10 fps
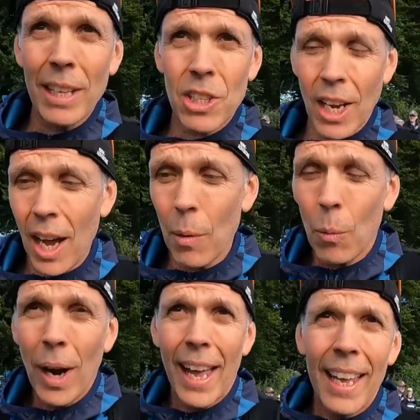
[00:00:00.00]
which uh,
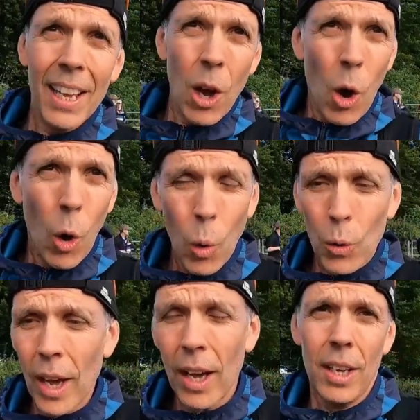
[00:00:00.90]
where
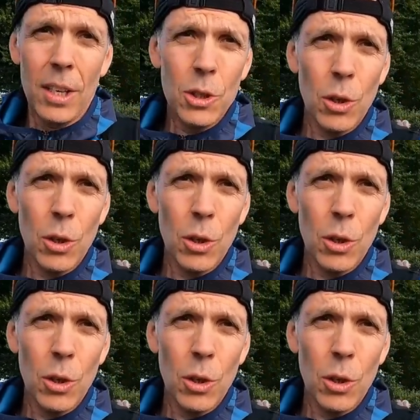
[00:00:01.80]
all the